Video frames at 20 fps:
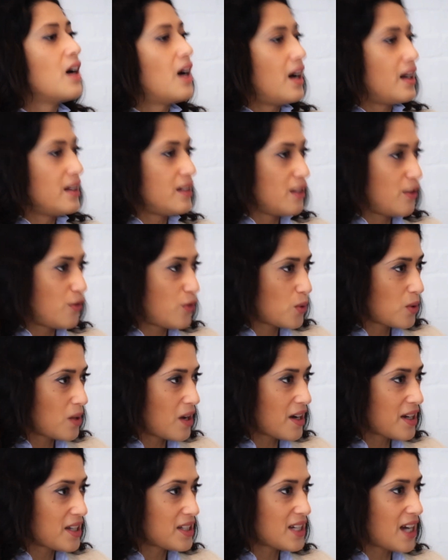And if you're
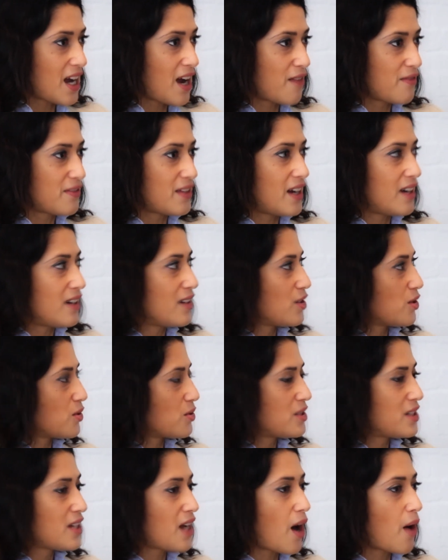lucky to have that and you
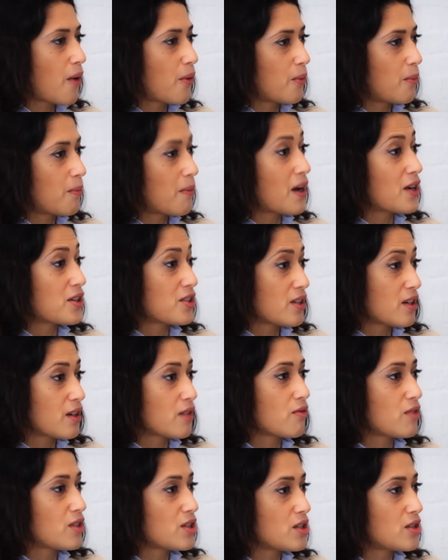see how much it
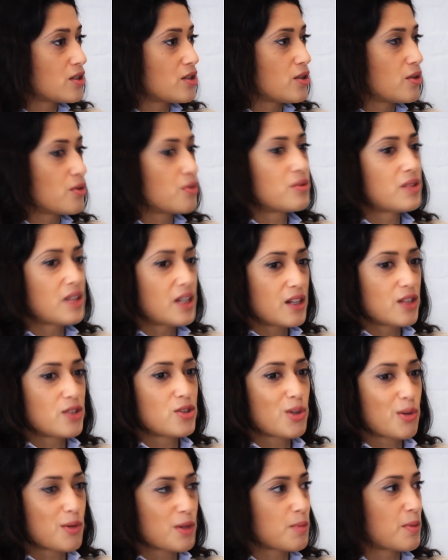enriches you, then
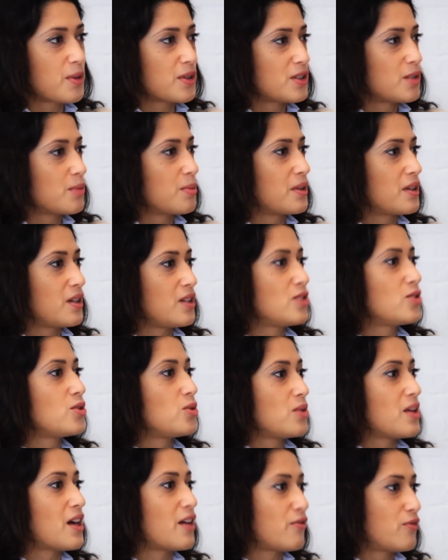it's your responsibility to
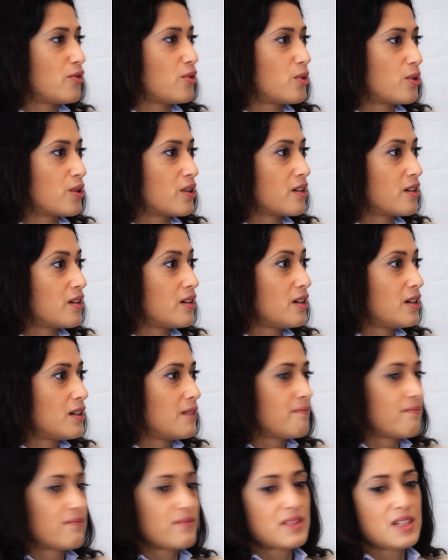do that for
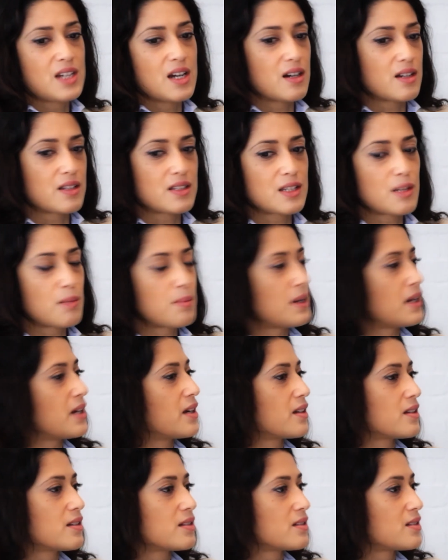younger
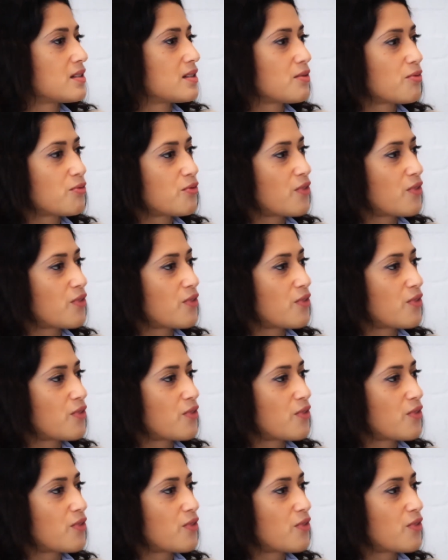siblings,